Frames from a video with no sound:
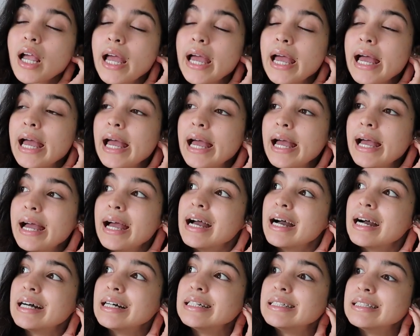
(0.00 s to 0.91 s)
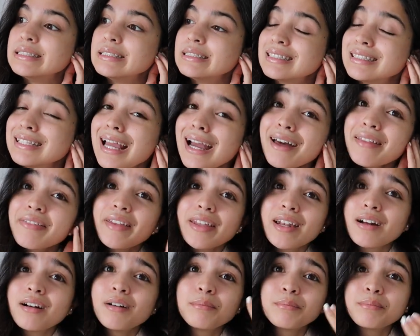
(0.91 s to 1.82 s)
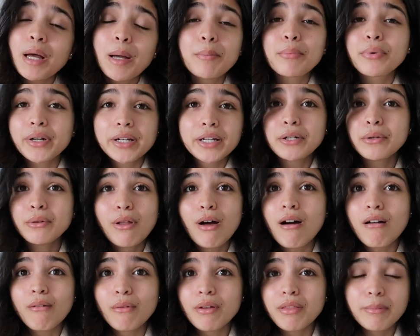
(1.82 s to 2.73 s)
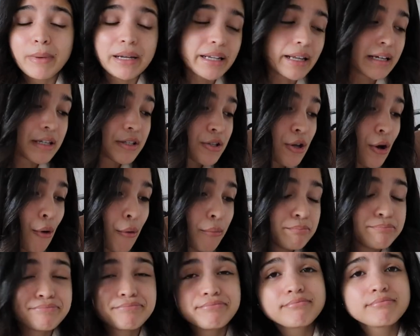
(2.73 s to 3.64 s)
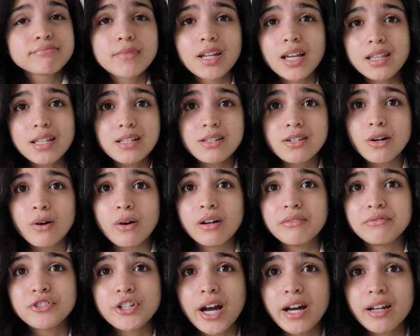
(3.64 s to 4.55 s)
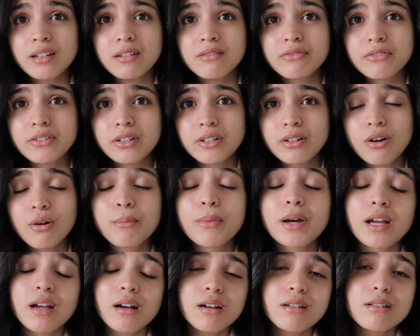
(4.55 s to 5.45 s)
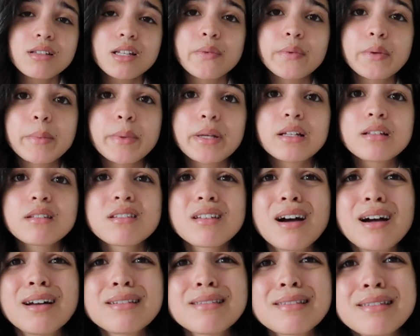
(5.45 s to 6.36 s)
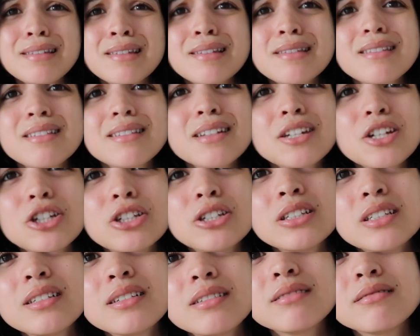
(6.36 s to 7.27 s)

And yeah, then I'll, I'll bring you along with my day, so let's go. I've chatted for, oh my god, seven minutes. Guys, this isn't good.